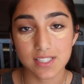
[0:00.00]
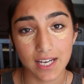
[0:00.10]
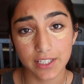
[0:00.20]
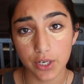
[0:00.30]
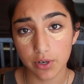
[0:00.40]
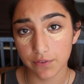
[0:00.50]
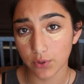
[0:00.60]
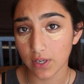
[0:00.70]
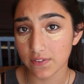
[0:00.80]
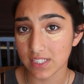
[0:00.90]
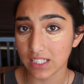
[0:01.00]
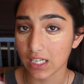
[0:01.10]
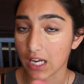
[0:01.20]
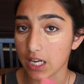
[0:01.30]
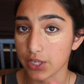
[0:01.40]
Side note, if you have seen
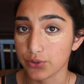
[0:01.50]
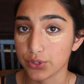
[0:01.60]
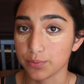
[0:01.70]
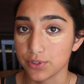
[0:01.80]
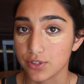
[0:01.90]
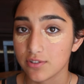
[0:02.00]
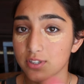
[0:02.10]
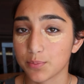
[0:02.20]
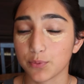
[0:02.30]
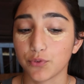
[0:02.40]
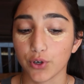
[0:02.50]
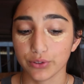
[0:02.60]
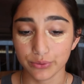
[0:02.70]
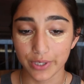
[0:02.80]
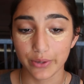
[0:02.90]
any YouTubers use this before,
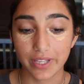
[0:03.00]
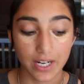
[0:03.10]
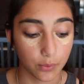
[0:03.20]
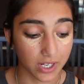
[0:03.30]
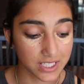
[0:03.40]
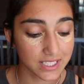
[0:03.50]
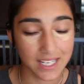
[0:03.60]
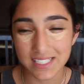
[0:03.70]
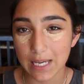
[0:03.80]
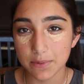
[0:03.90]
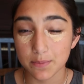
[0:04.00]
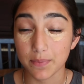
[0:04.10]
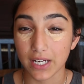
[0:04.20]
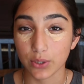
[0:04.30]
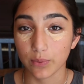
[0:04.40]
you know that it works 10 times
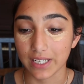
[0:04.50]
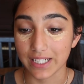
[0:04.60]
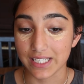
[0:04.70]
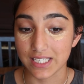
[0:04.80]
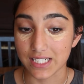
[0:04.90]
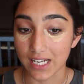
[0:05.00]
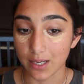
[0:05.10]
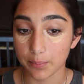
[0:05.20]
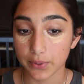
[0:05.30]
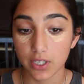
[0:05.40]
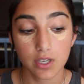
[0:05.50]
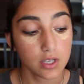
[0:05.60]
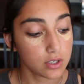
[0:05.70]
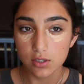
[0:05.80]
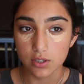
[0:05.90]
better when it is damp.
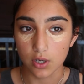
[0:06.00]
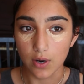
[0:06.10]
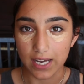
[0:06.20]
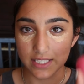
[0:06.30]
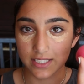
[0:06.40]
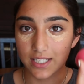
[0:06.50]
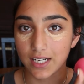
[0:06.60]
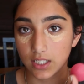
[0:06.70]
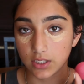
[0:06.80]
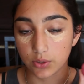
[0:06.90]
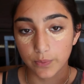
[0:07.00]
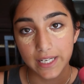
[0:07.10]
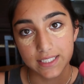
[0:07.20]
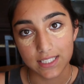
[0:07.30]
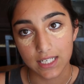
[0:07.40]
So I did get it a little
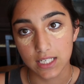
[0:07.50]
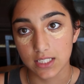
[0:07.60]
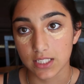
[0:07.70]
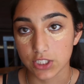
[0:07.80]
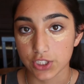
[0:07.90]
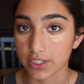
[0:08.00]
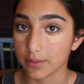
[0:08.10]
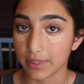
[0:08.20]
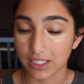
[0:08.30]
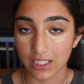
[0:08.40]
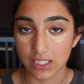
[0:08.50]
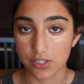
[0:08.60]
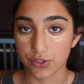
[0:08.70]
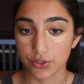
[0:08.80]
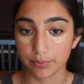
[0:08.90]
wet, and that's just going to make it
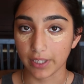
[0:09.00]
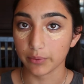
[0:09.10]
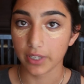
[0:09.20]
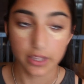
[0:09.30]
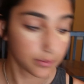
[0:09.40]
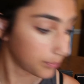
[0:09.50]
easier to blend with.